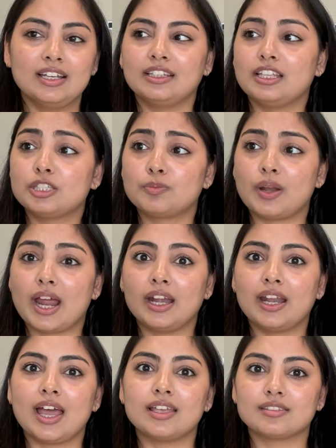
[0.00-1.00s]
This
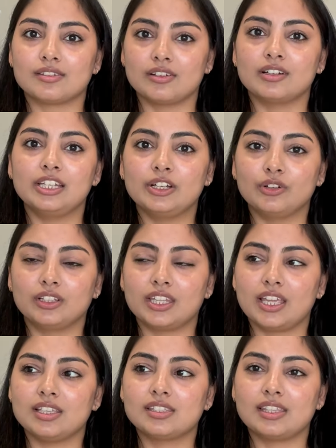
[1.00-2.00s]
brand has really good
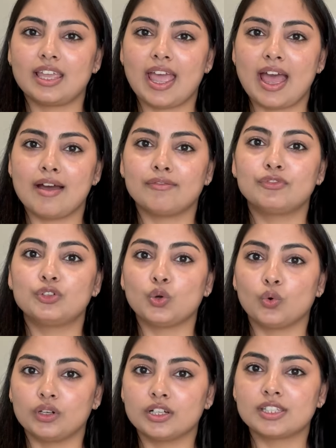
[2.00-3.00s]
things. They have
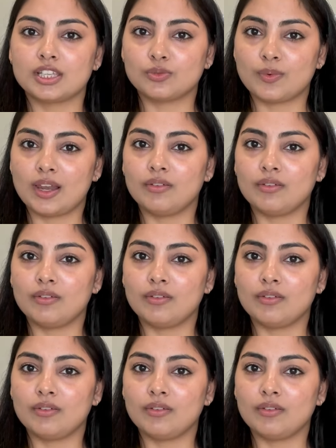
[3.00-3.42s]
toners as well,